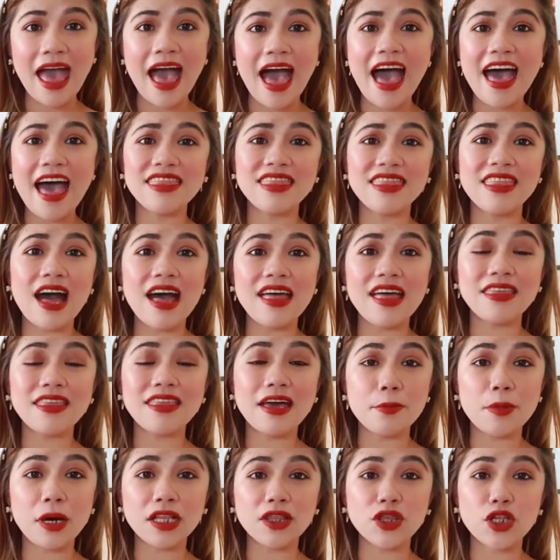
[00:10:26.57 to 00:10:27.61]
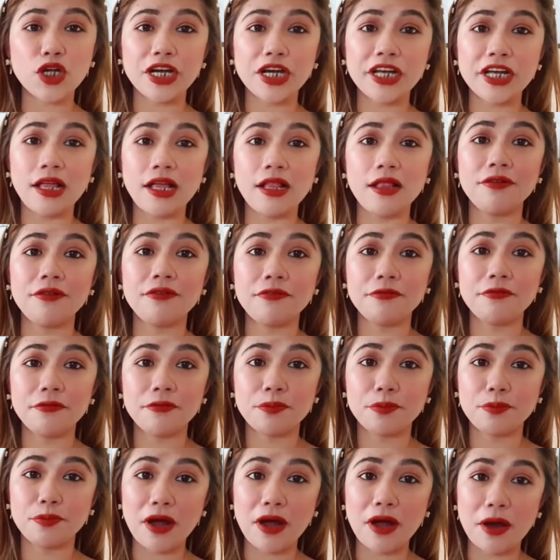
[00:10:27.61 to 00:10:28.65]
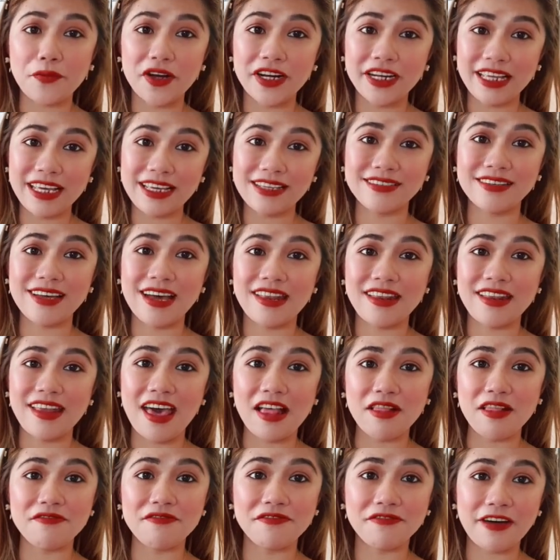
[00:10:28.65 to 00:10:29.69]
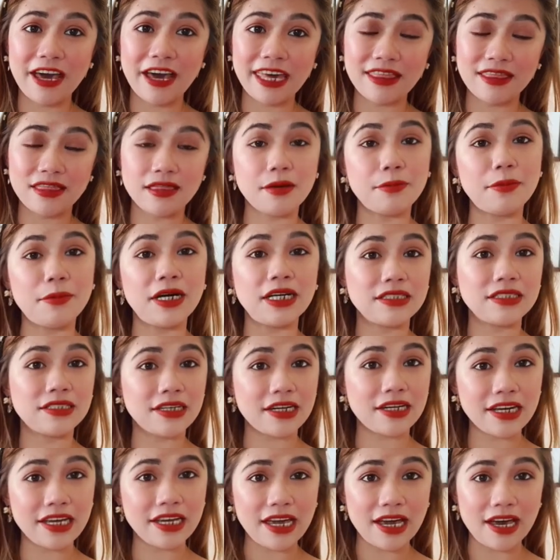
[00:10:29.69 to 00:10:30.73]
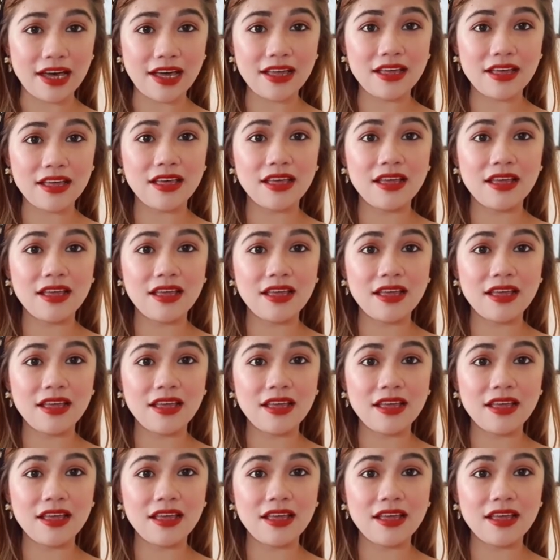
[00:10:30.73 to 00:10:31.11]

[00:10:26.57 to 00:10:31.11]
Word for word: And the antibacterial properties can help fight the bacteria